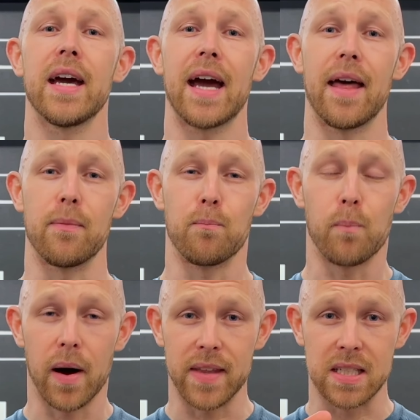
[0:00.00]
and
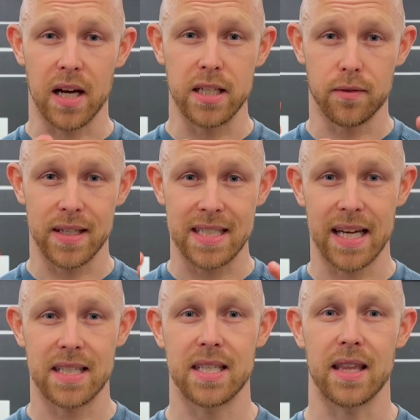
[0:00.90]
by the size of the
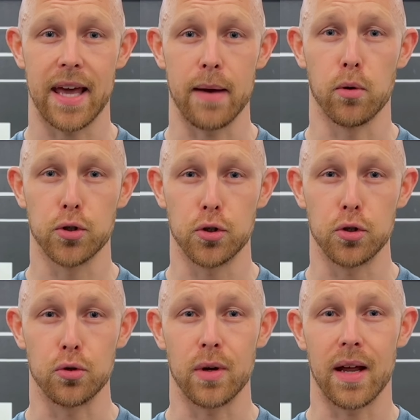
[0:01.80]
sets that they're able to
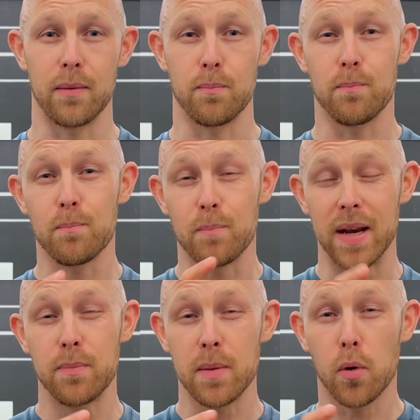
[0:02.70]
do, and
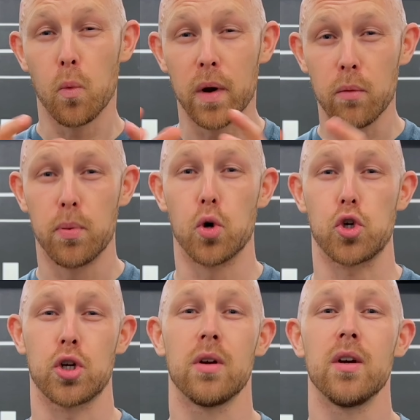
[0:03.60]
many people will push
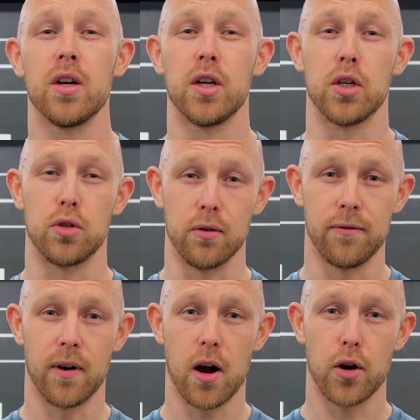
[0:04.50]
too
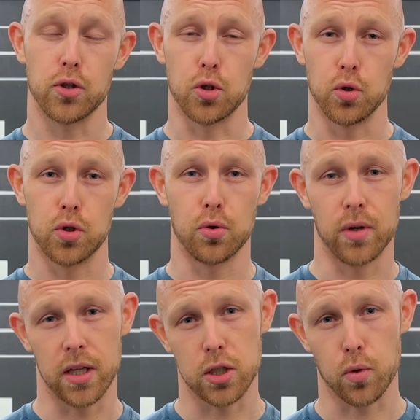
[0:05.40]
far too soon
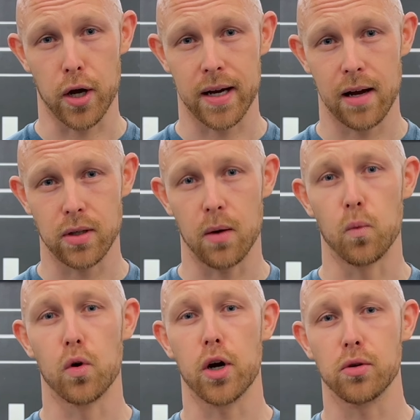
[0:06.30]
in this workout and
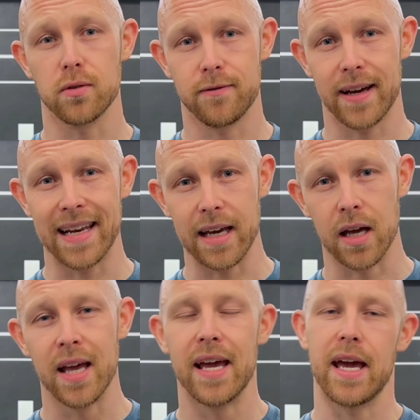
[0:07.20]
will go to failure
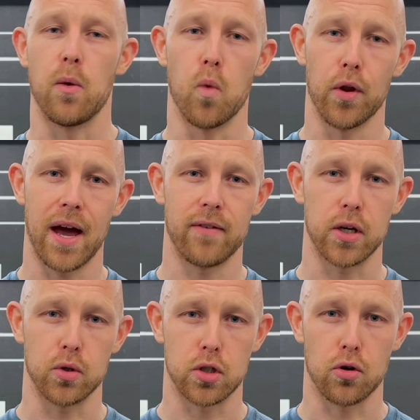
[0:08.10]
and won't have a
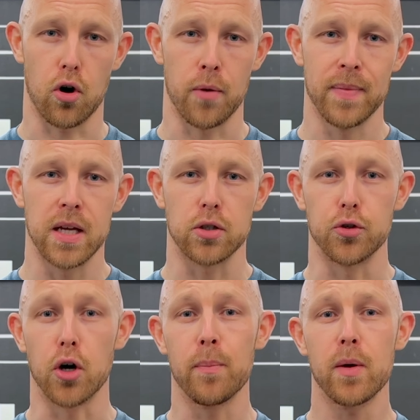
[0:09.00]
good score. So
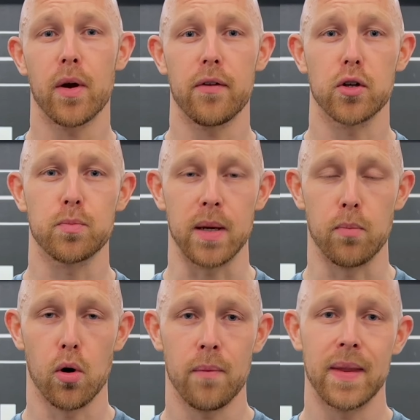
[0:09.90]
don't be one of those
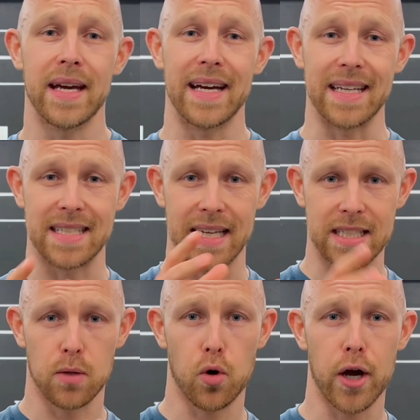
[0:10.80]
people. Assess
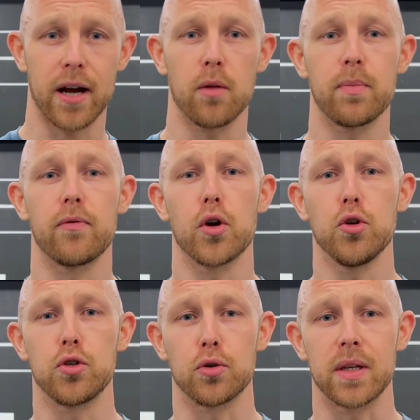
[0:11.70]
the workout before you
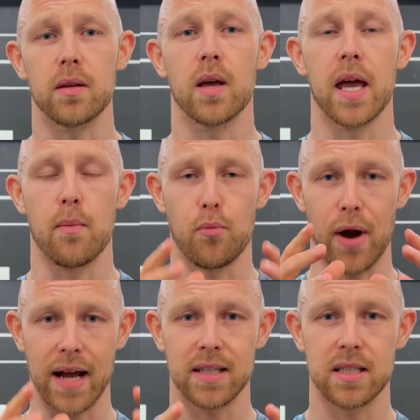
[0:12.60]
do it.
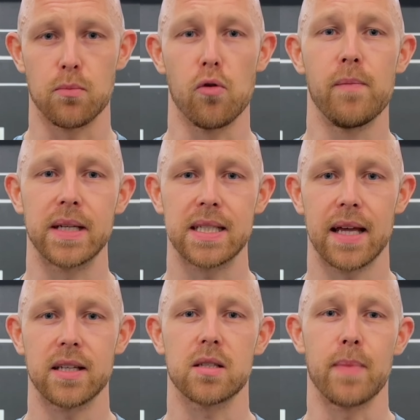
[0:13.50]
Practice the movement
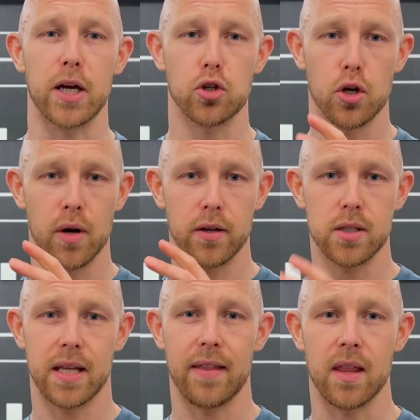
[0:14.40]
standards. Make sure you
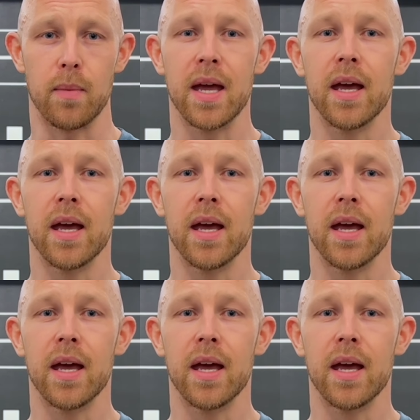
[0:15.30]
understand them.